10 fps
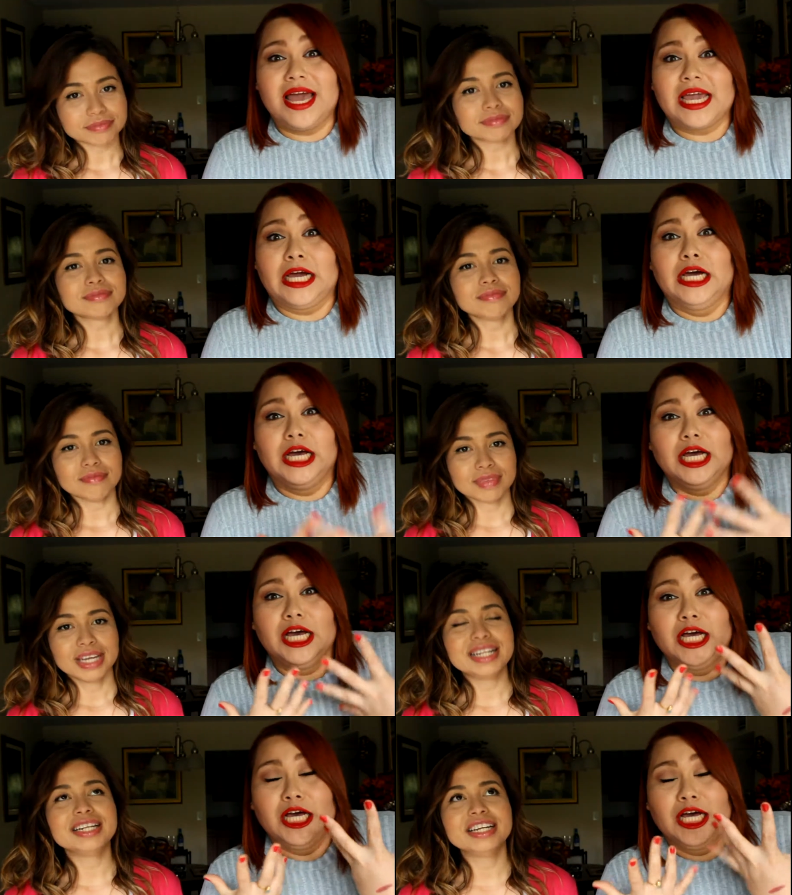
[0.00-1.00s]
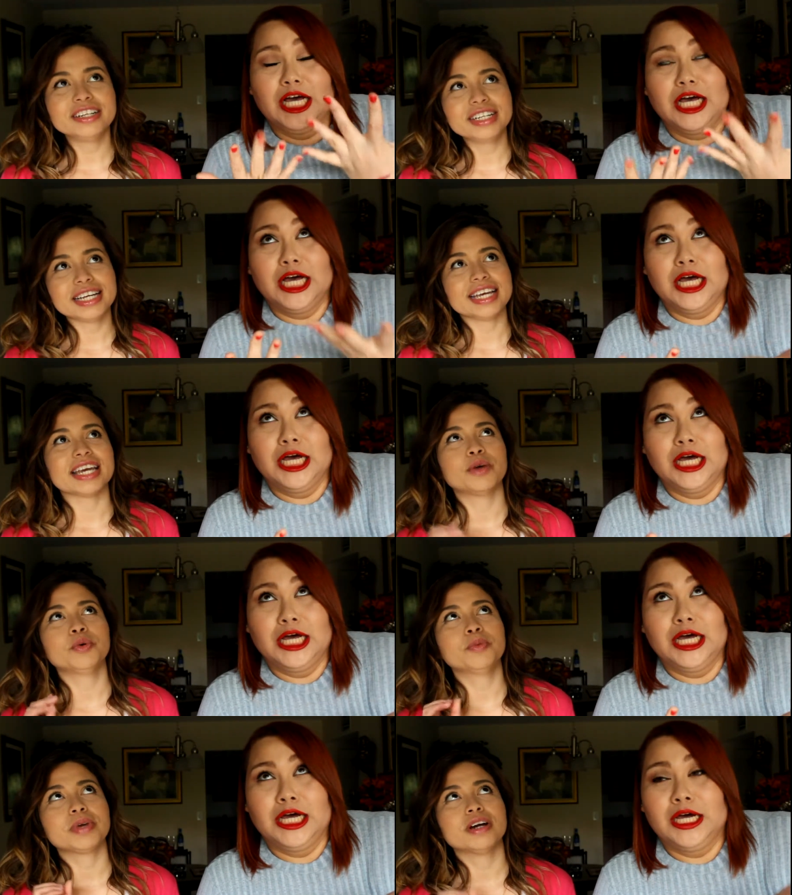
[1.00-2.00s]
Speaker 1: We're like, literally, it
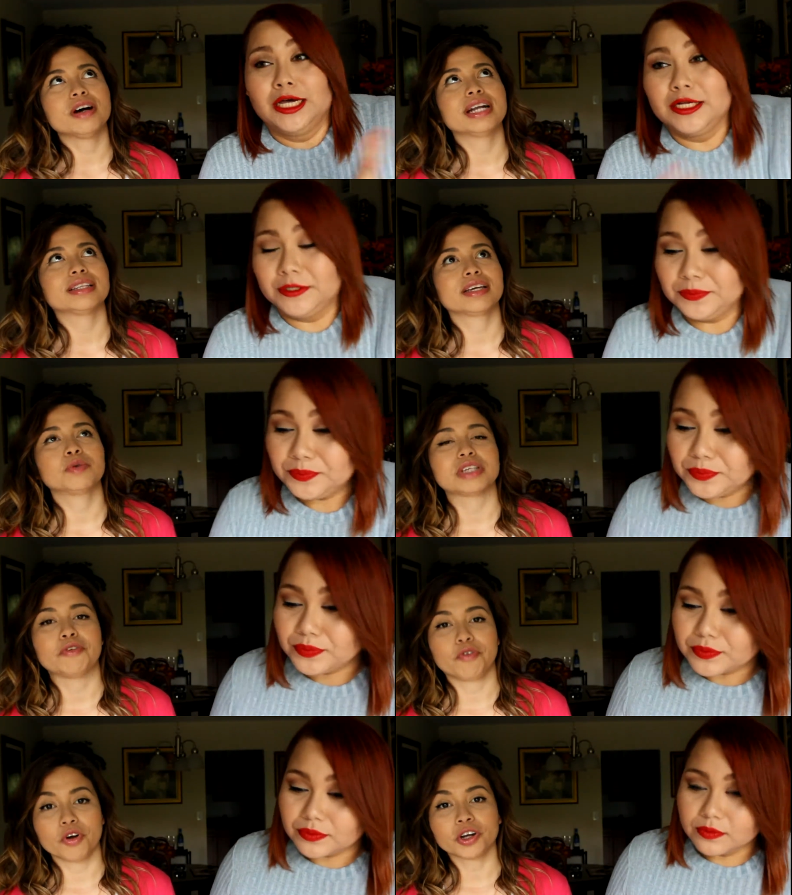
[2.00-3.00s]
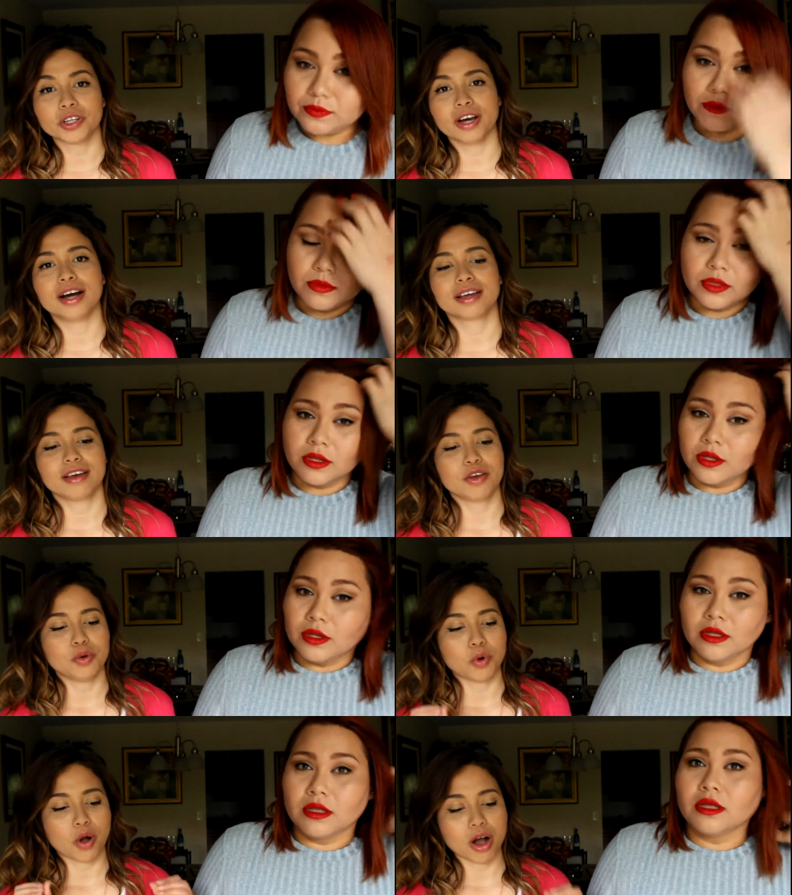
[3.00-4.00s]
will be on, I think it was at 4 o'clock. You
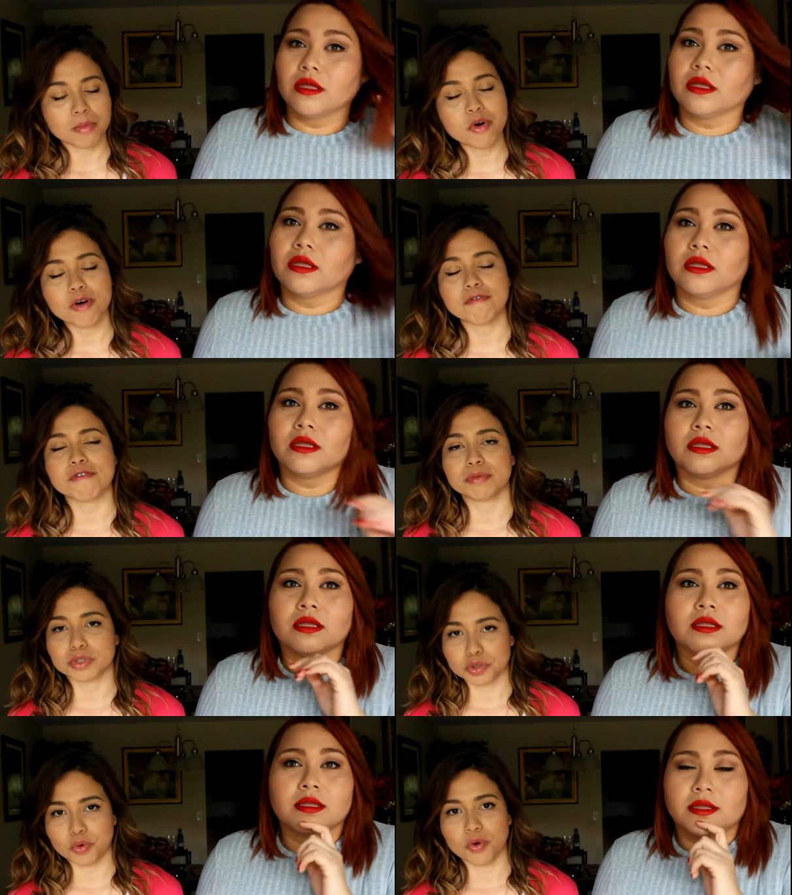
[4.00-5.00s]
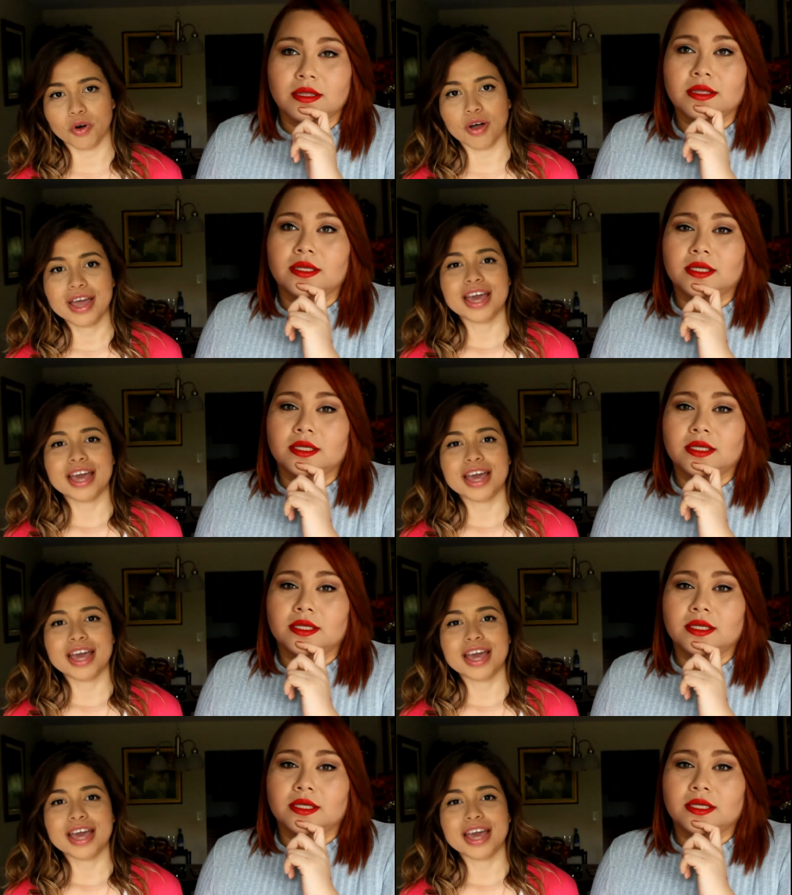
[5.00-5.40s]
will come home from school